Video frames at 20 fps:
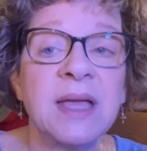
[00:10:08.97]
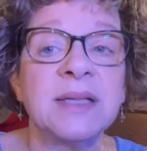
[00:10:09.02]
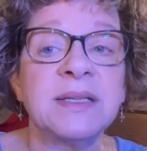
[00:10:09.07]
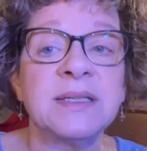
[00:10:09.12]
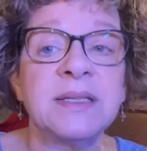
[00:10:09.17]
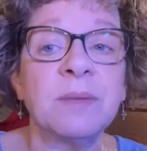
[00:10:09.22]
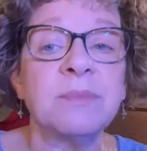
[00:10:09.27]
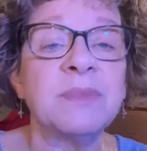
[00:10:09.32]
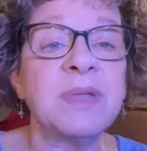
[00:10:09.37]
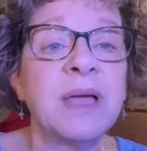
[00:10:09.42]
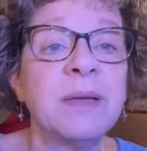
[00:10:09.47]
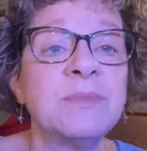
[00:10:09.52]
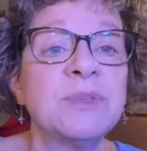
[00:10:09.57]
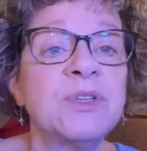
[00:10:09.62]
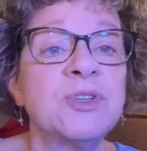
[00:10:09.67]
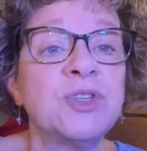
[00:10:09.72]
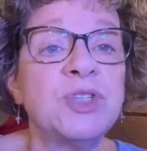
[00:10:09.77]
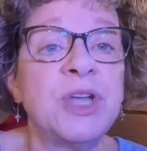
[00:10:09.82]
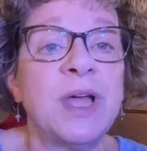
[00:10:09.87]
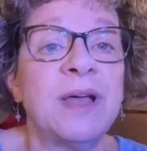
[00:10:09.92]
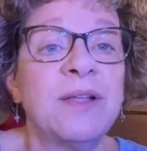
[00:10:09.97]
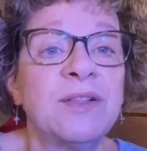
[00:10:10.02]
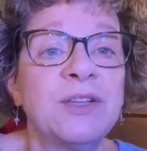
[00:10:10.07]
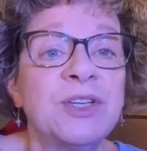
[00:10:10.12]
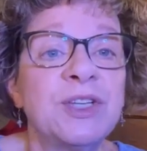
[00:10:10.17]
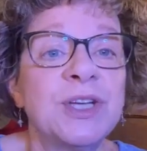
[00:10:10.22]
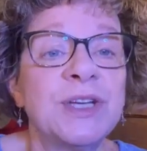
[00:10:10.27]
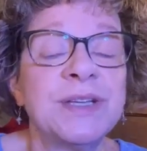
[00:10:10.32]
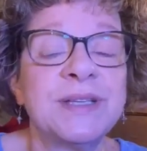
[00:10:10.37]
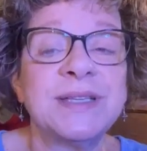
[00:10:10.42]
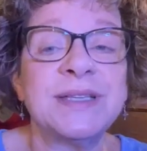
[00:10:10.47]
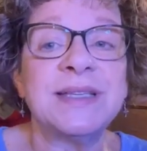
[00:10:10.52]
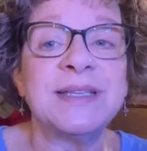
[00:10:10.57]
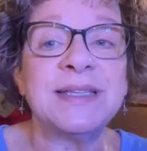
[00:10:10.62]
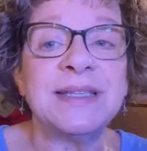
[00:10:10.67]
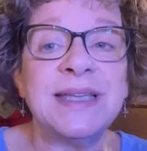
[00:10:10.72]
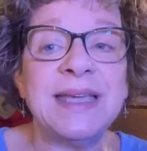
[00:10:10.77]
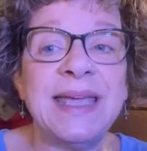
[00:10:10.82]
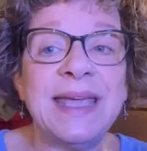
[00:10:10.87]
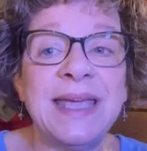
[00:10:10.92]
Sometimes they're challenging us to
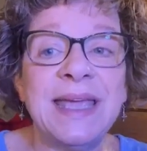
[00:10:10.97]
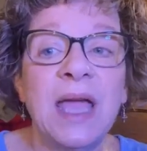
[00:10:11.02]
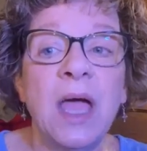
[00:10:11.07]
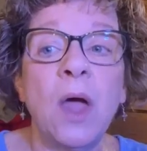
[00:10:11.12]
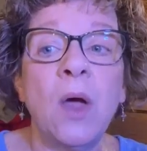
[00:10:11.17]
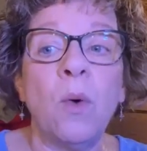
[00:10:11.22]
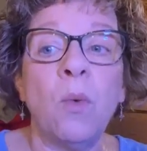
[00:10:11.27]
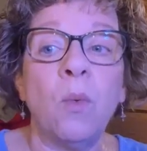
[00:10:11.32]
see